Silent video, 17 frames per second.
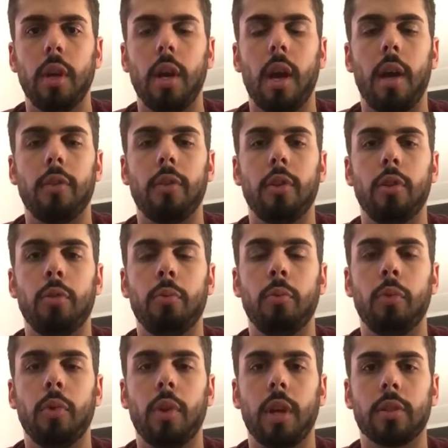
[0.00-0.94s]
and the new
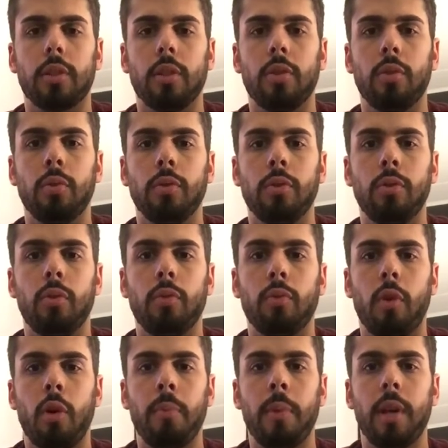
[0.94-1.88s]
moon has to do with new
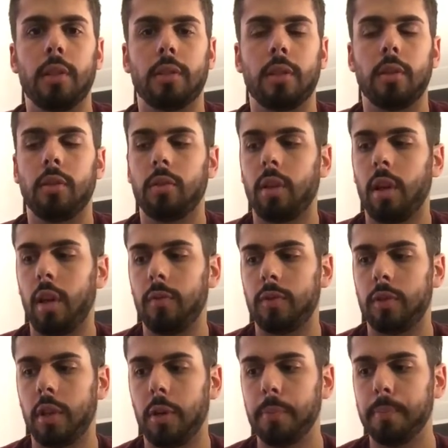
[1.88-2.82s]
romance in your life.
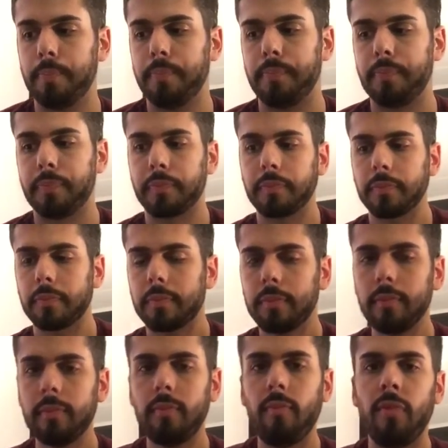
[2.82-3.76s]
So,
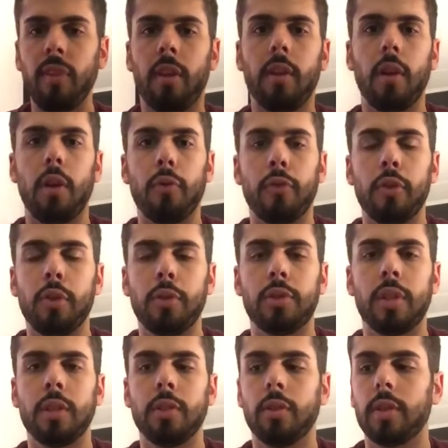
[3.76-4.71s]
for you
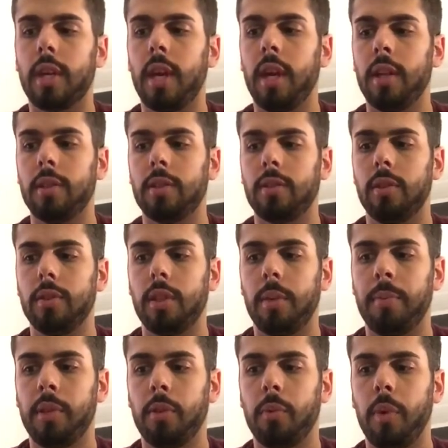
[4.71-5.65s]
single Cancers,
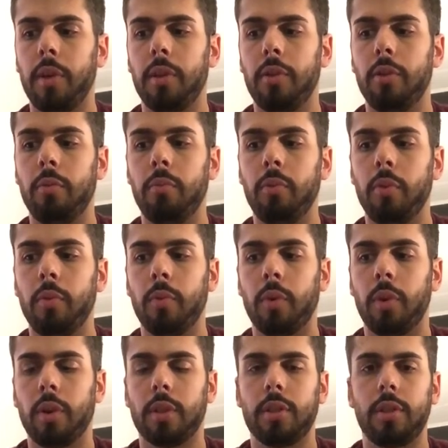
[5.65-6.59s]
the way the new moon
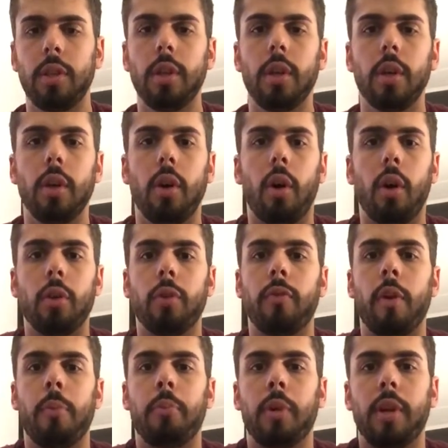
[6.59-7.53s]
works, on
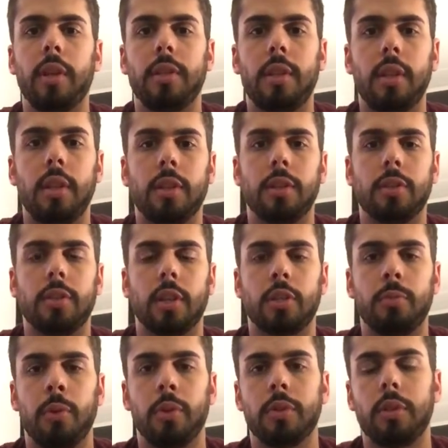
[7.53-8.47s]
November 18th, the
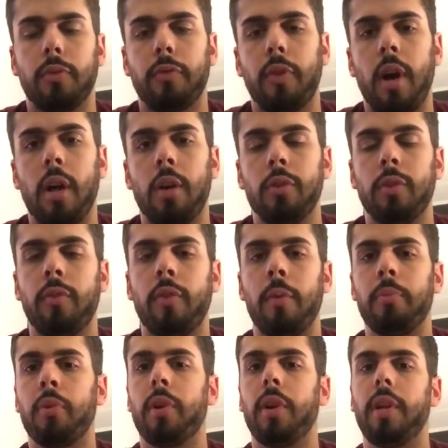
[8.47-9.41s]
6 months that follow
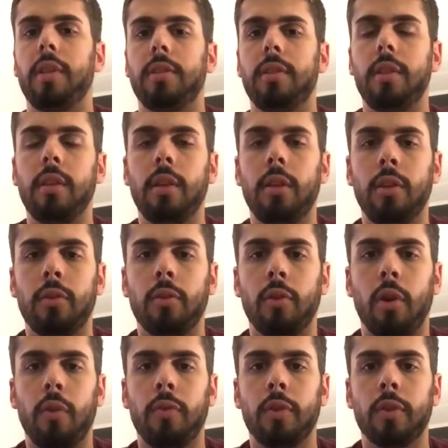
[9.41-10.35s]
November 18th,
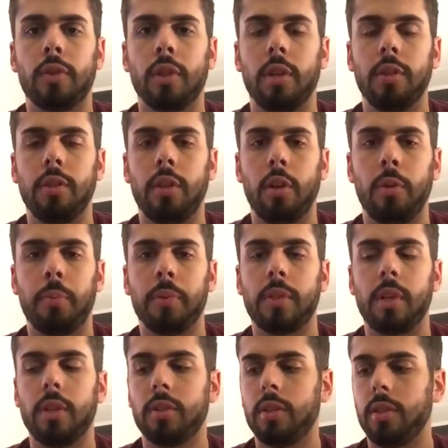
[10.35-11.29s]
all of a sudden,
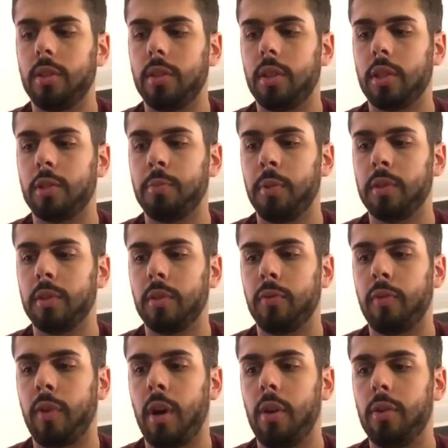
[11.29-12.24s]
potentially the 6 months
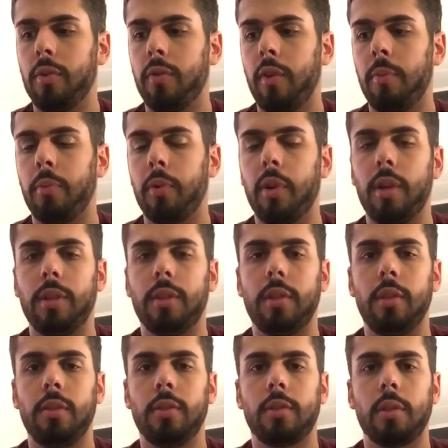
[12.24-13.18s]
that follow November
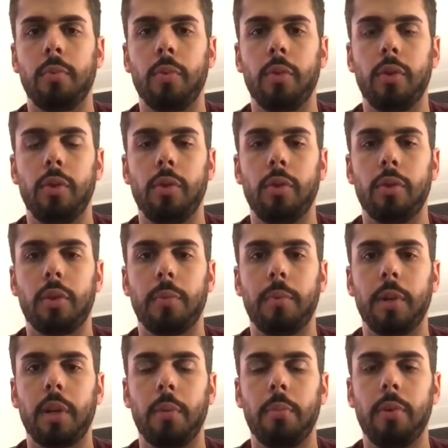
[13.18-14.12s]
18th, someone new could
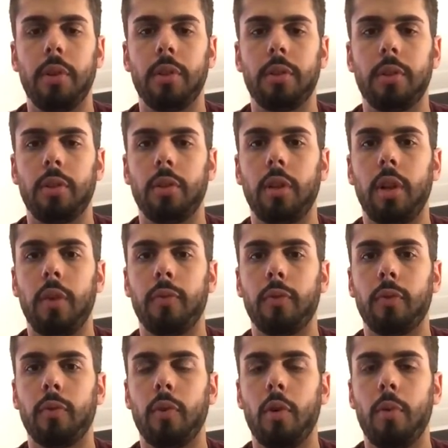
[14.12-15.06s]
be coming into your life
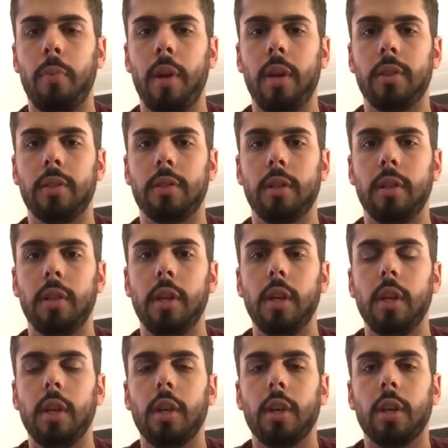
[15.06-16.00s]
for romance. And,
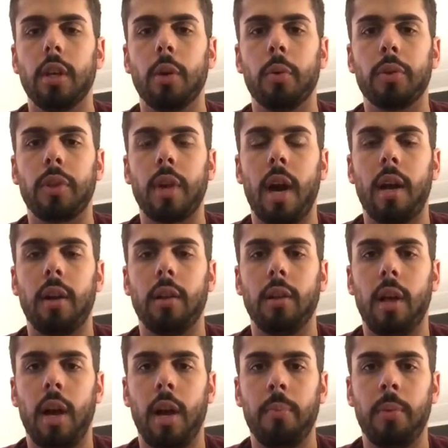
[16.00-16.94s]
with that
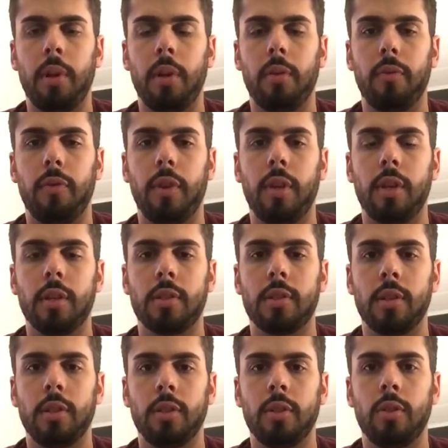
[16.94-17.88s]
alignment of
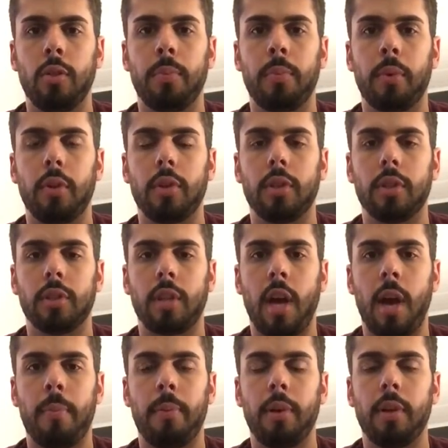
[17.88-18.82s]
Venus and Jupiter just
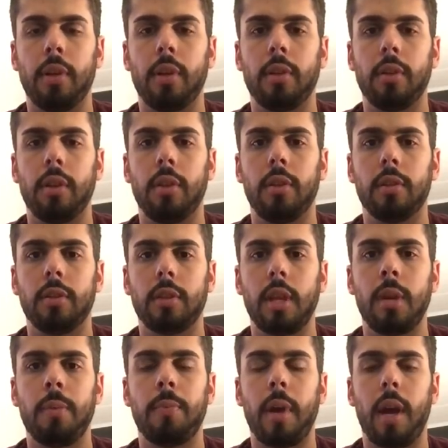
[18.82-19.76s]
happening in the
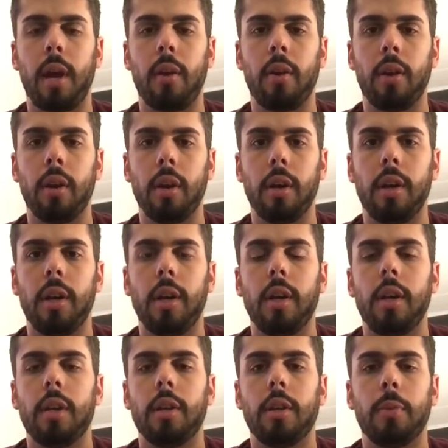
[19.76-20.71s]
same area,
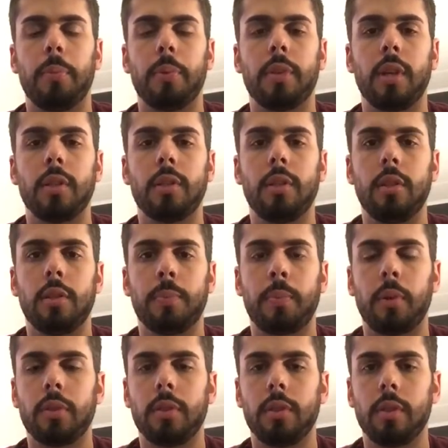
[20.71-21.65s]
potentially this
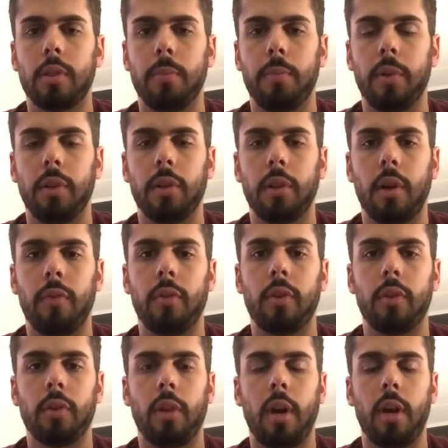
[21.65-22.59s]
person could be the love of
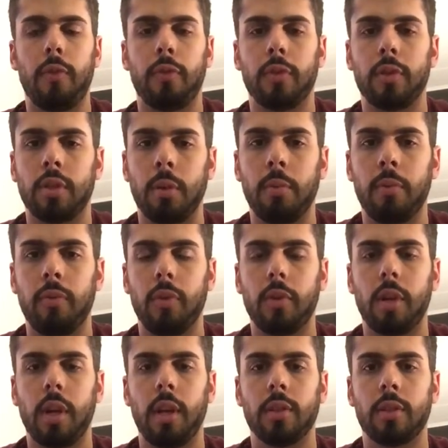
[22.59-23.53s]
your life for some of
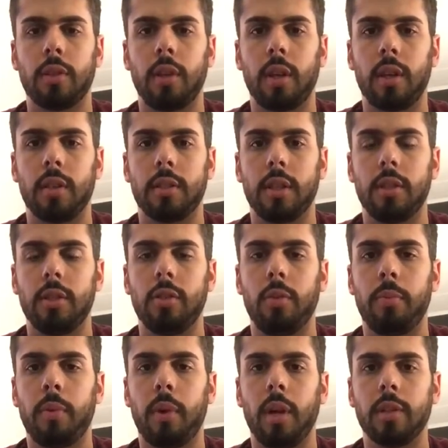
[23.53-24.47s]
you, Cancer. Like I said,
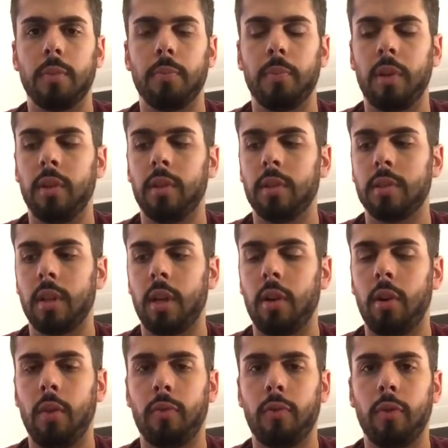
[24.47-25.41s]
Jupiter hasn't been in this
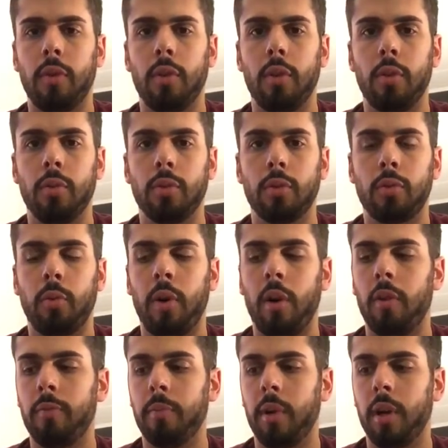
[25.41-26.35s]
area for you in
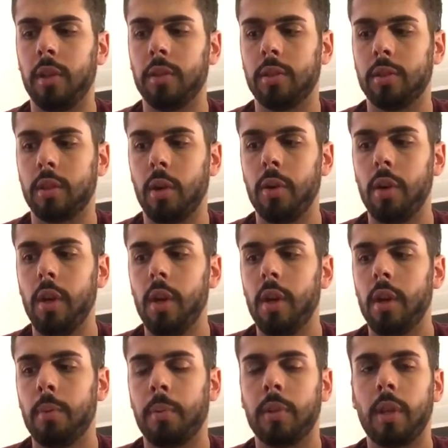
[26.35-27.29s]
12 months. So
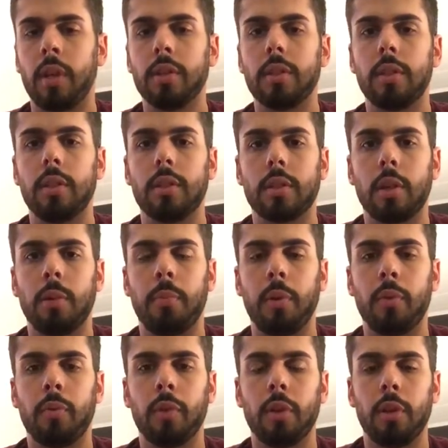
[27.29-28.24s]
potentially this could
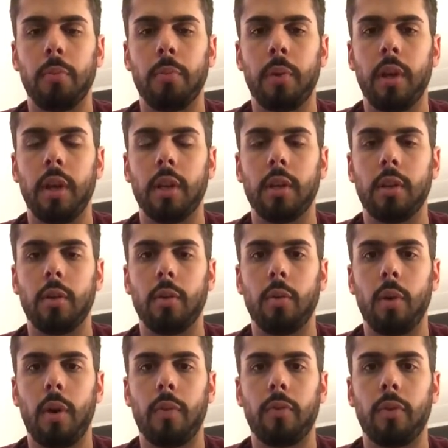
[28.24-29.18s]
be really big.
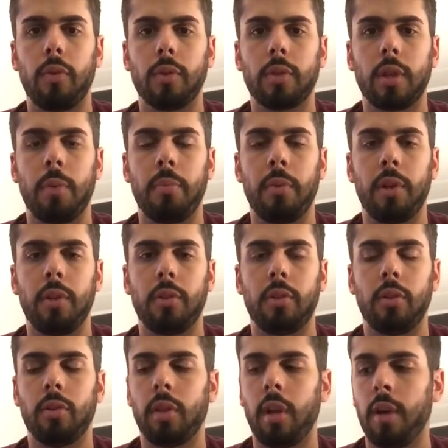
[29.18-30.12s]
Whoever is coming
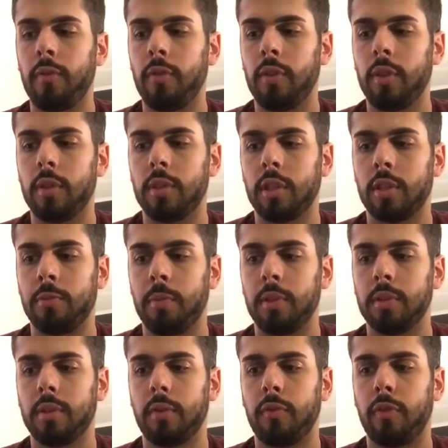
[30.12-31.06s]
into your life in the 6
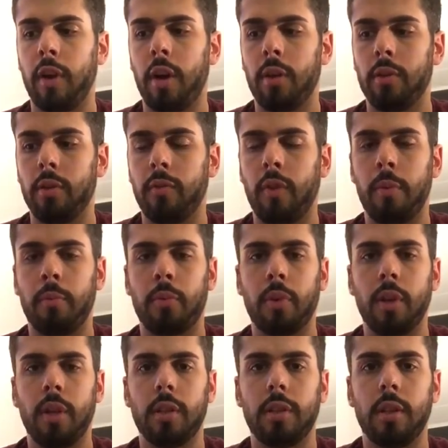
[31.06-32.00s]
months that follow
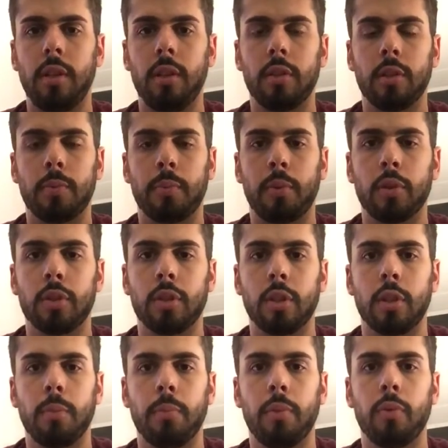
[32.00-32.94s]
November 18th, this
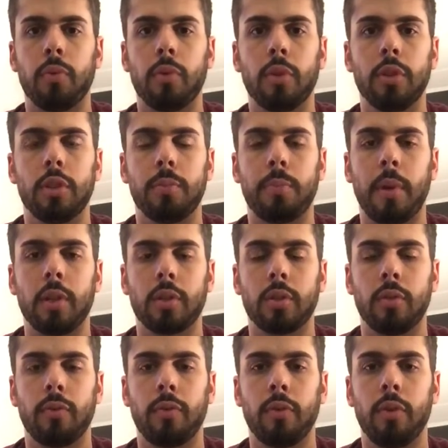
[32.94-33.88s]
person could be really
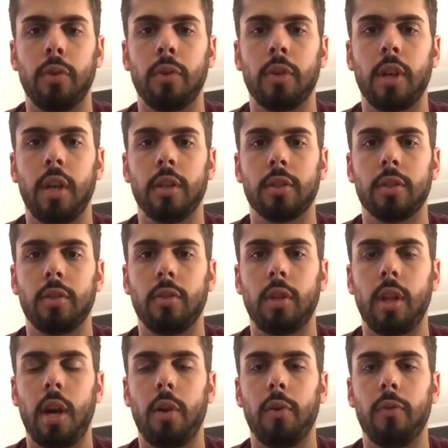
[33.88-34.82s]
special for you, Cancer.
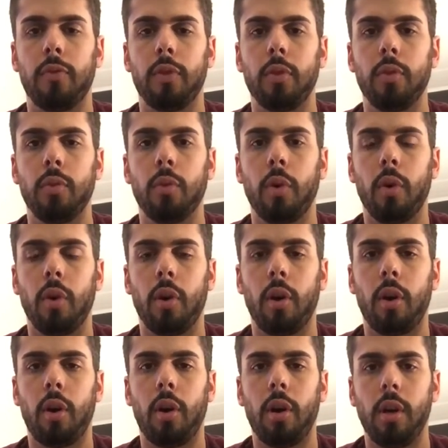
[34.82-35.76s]
Now, if you
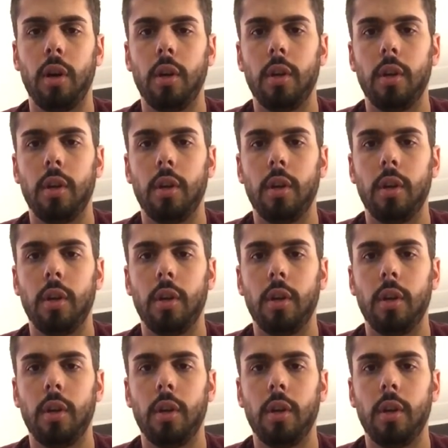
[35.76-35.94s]
are